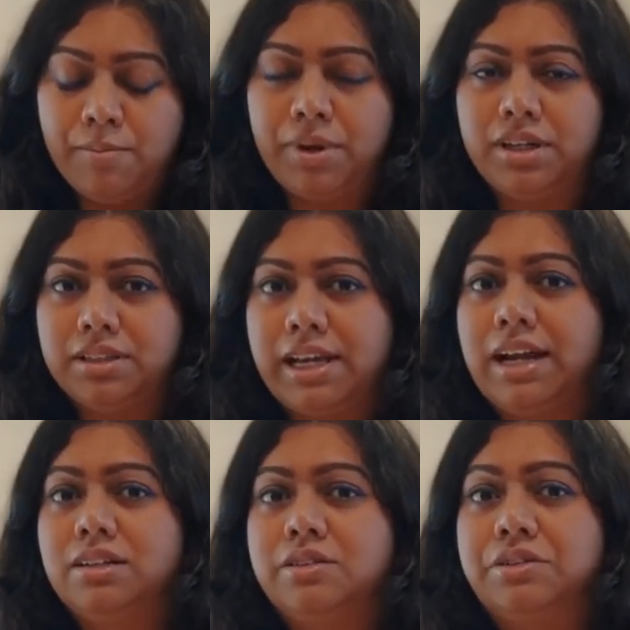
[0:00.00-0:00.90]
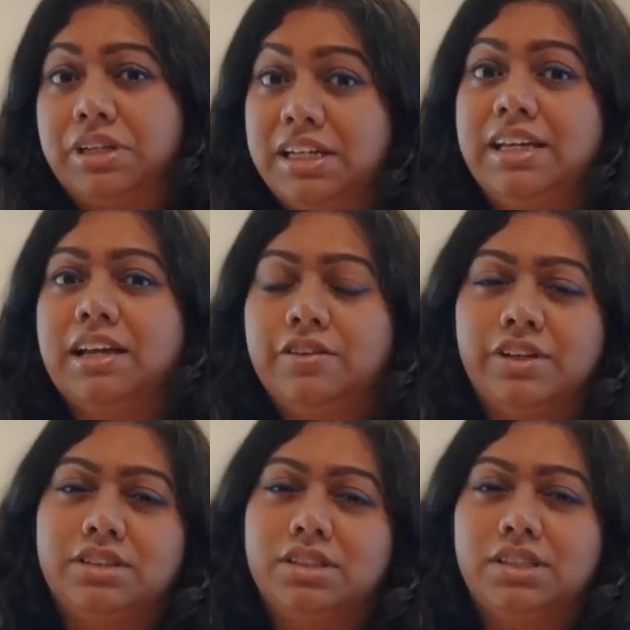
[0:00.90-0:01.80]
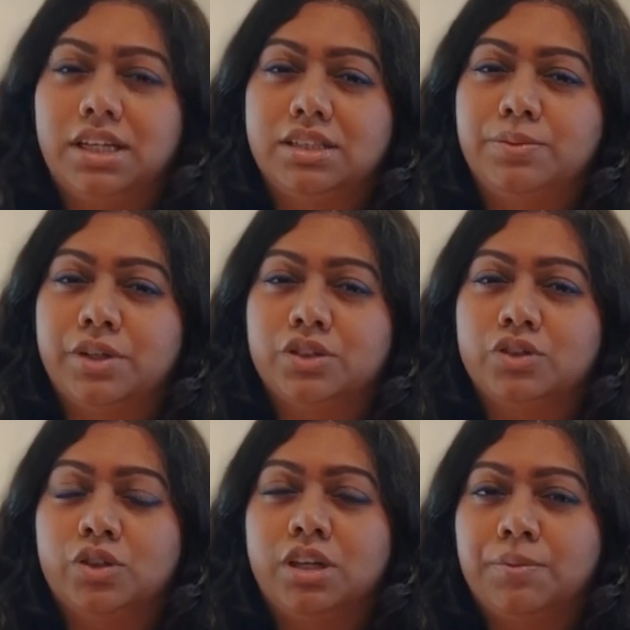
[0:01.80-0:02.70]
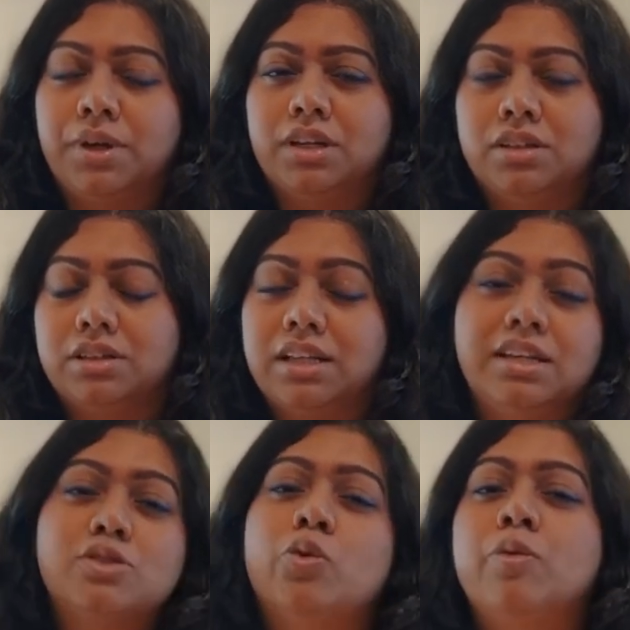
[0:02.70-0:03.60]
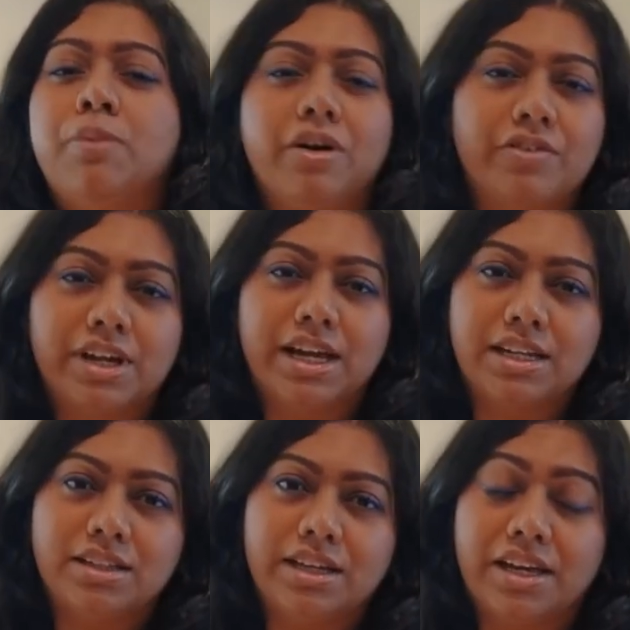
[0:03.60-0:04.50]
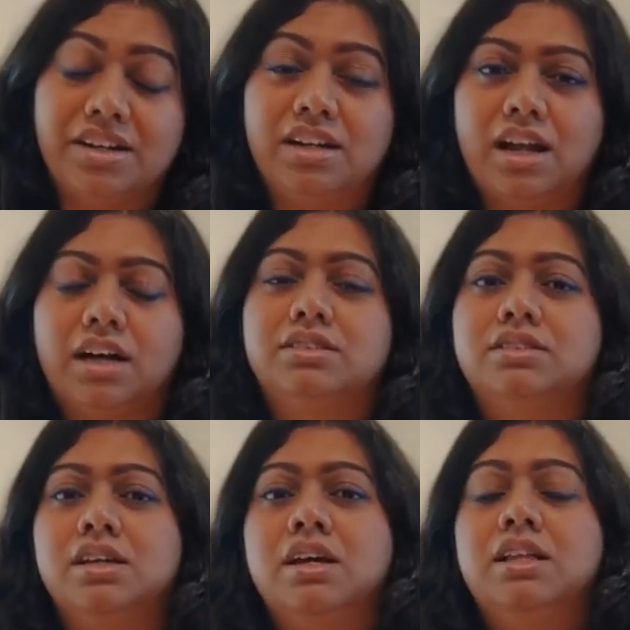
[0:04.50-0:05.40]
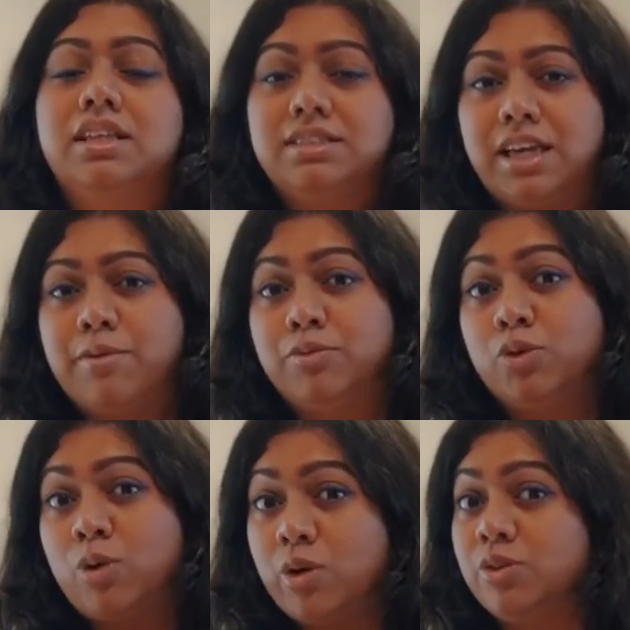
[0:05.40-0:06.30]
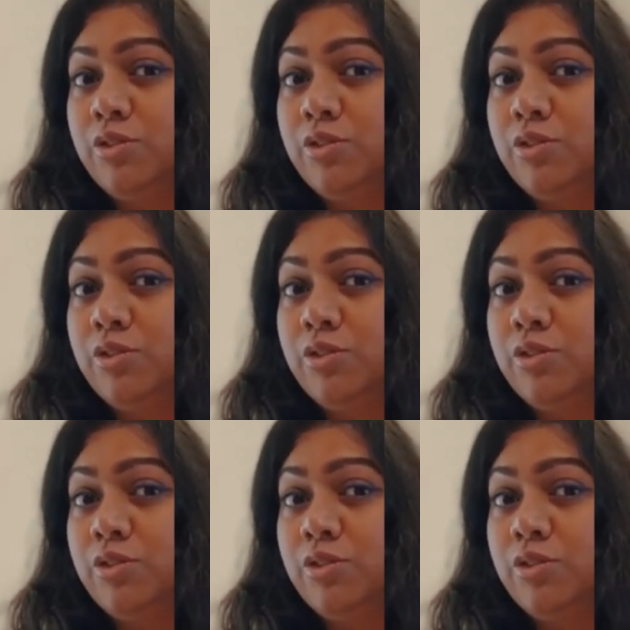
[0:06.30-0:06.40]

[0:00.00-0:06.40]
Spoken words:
but that really elevates the taste because you're keeping nothing overpowering anything and it lasts the same throughout